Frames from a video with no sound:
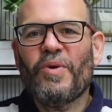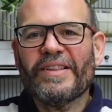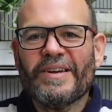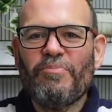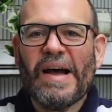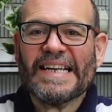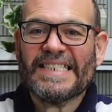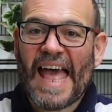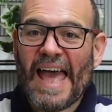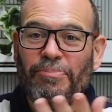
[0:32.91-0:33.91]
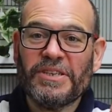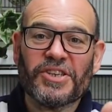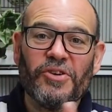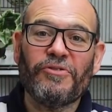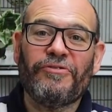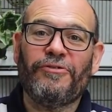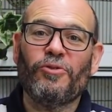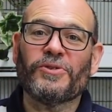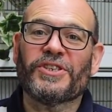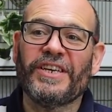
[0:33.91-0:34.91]
Welcome back to episode
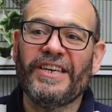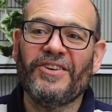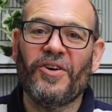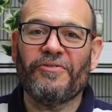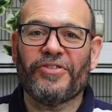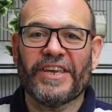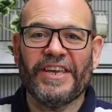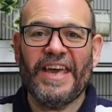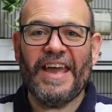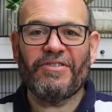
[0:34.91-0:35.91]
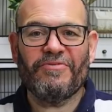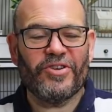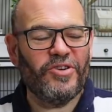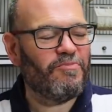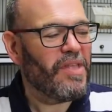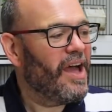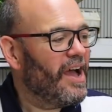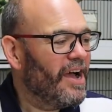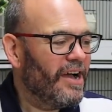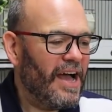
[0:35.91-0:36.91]
14 of the Canary Room.
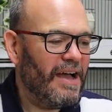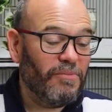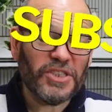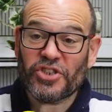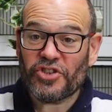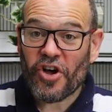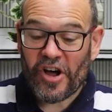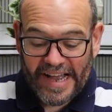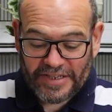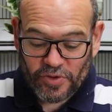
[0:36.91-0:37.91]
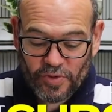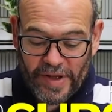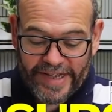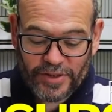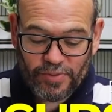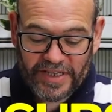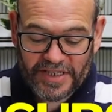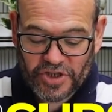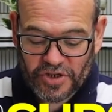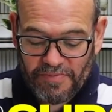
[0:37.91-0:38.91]
Uh, must start, as always,
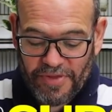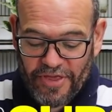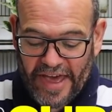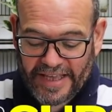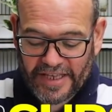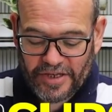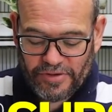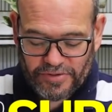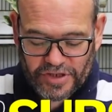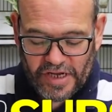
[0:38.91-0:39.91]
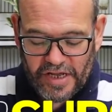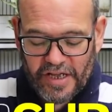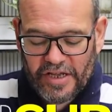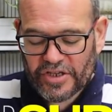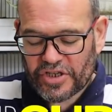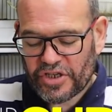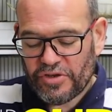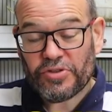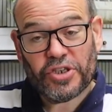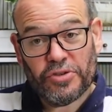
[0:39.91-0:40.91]
with some thank yous.
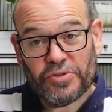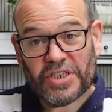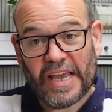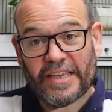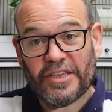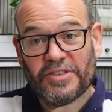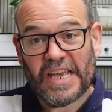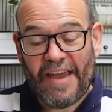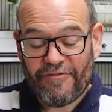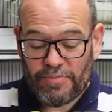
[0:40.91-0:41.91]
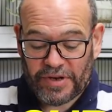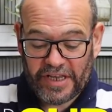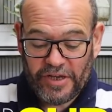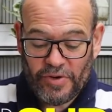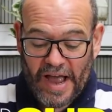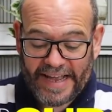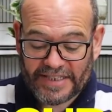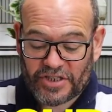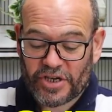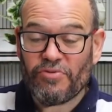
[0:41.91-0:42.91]
Huge, huge thank you to everybody who
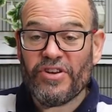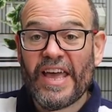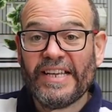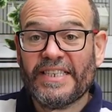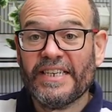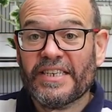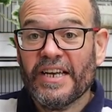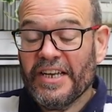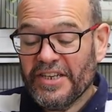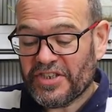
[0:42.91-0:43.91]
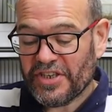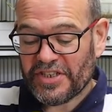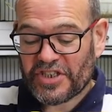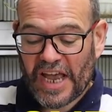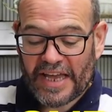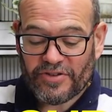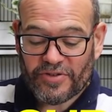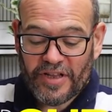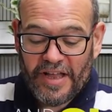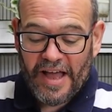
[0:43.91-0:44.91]
has donated to the
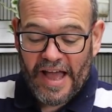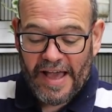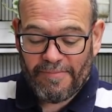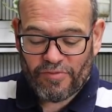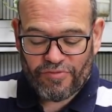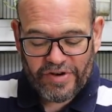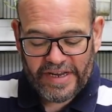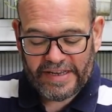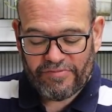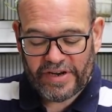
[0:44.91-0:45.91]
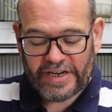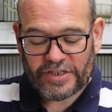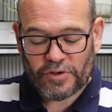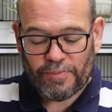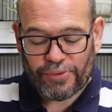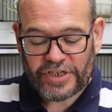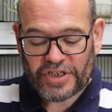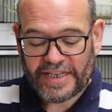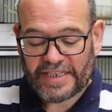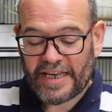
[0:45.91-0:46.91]
channel. Um, really, really do
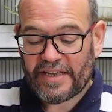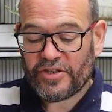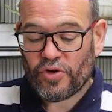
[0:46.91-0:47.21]
appreciate it.